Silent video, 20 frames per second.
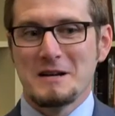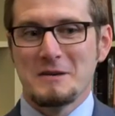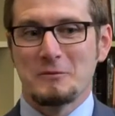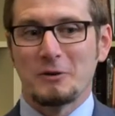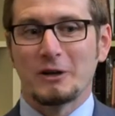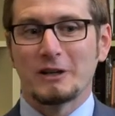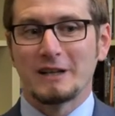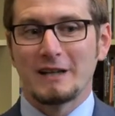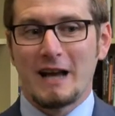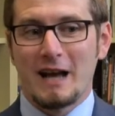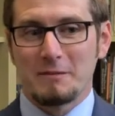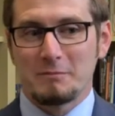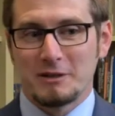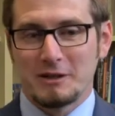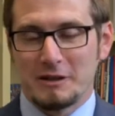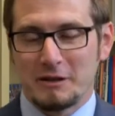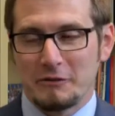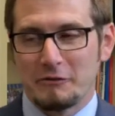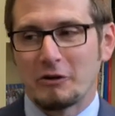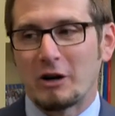Well, it can happen
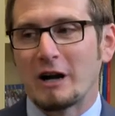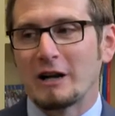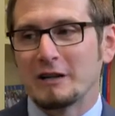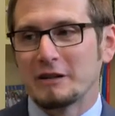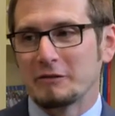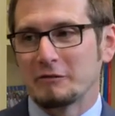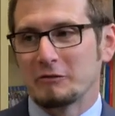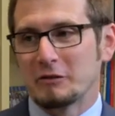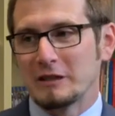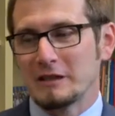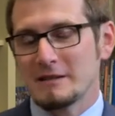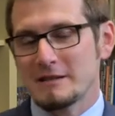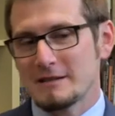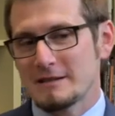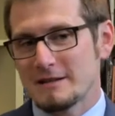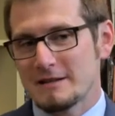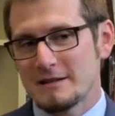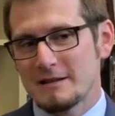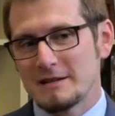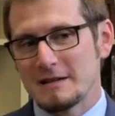in a variety of
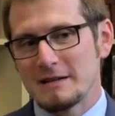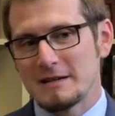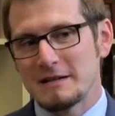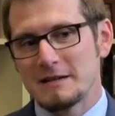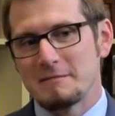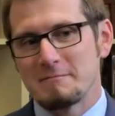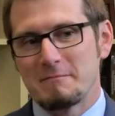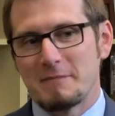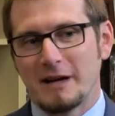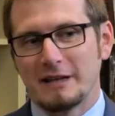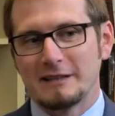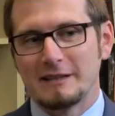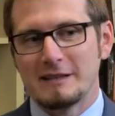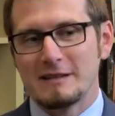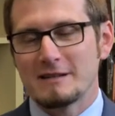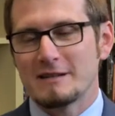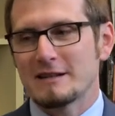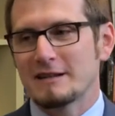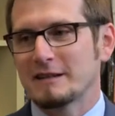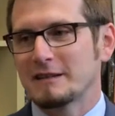ways.
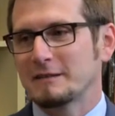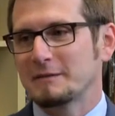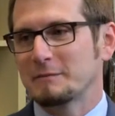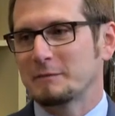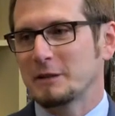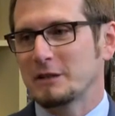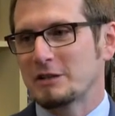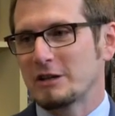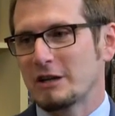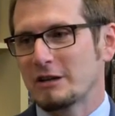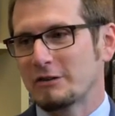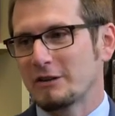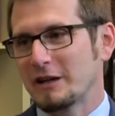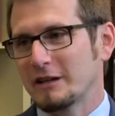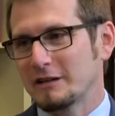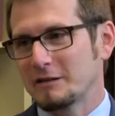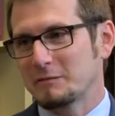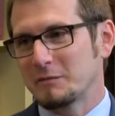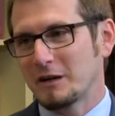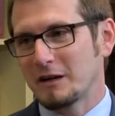Ideas can be
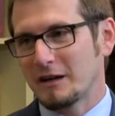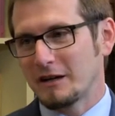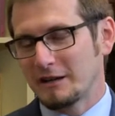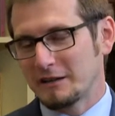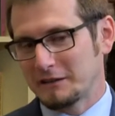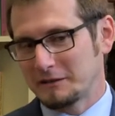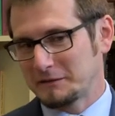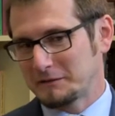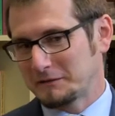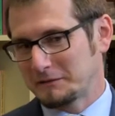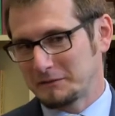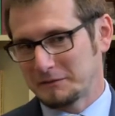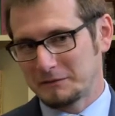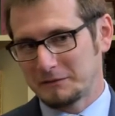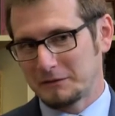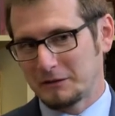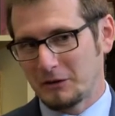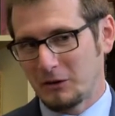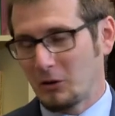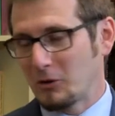generated by
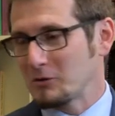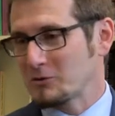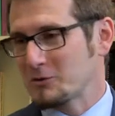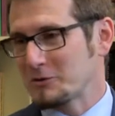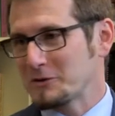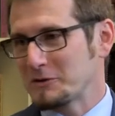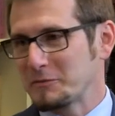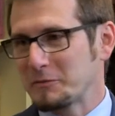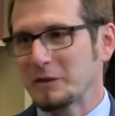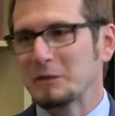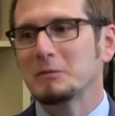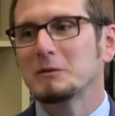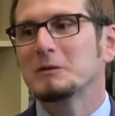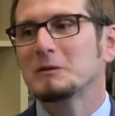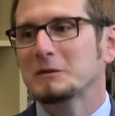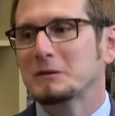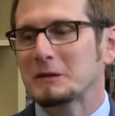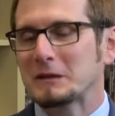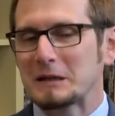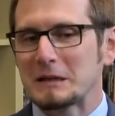all sorts of people,
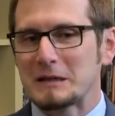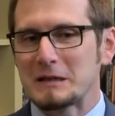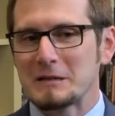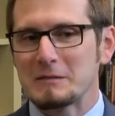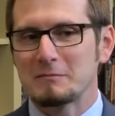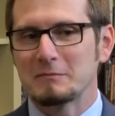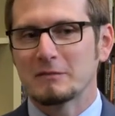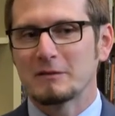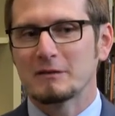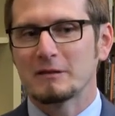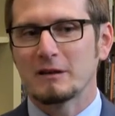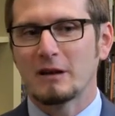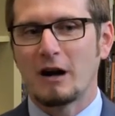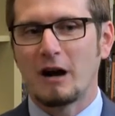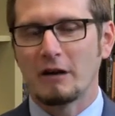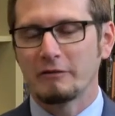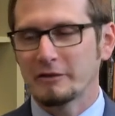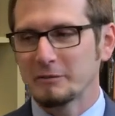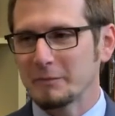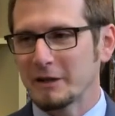
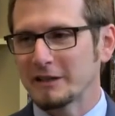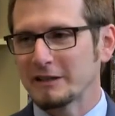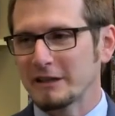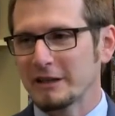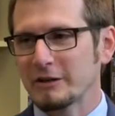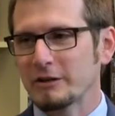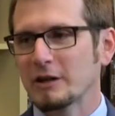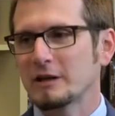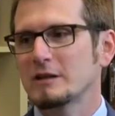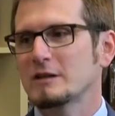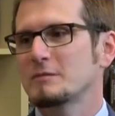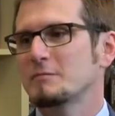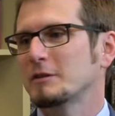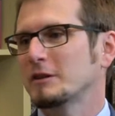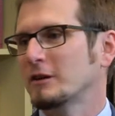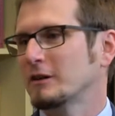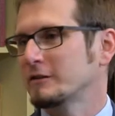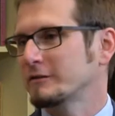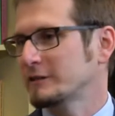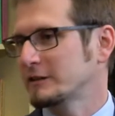often by the curators, but
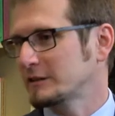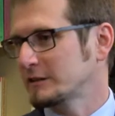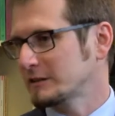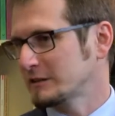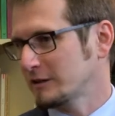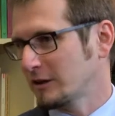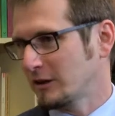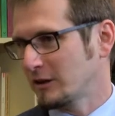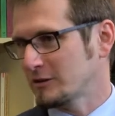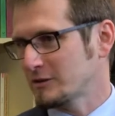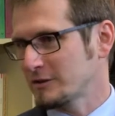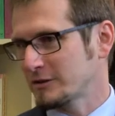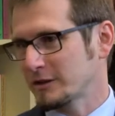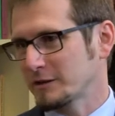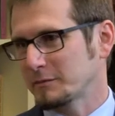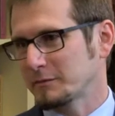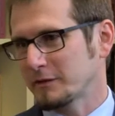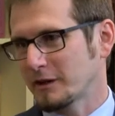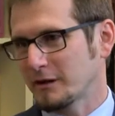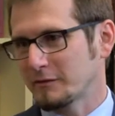often also
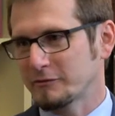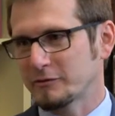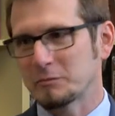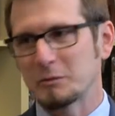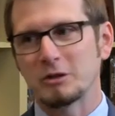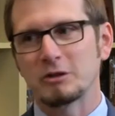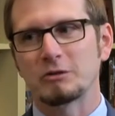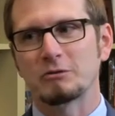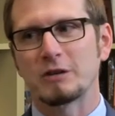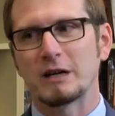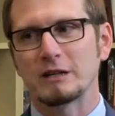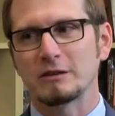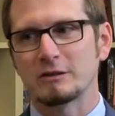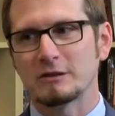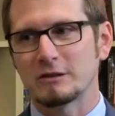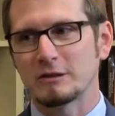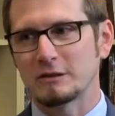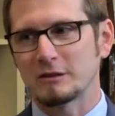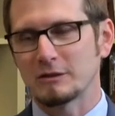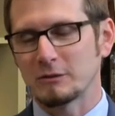can come from our
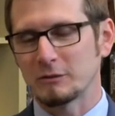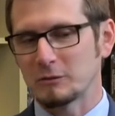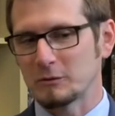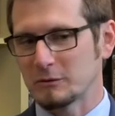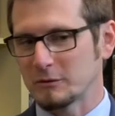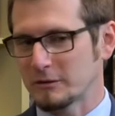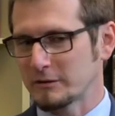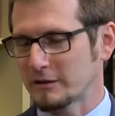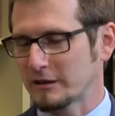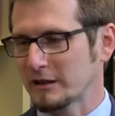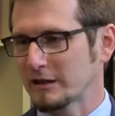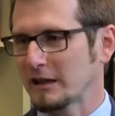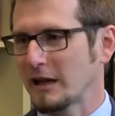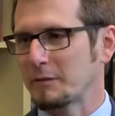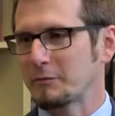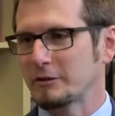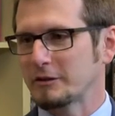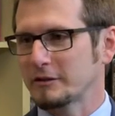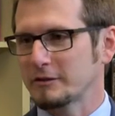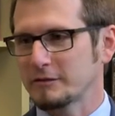director or a
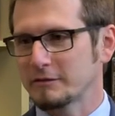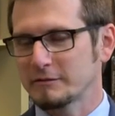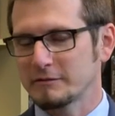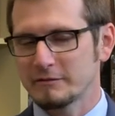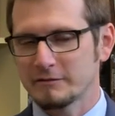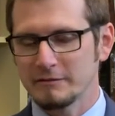collaborative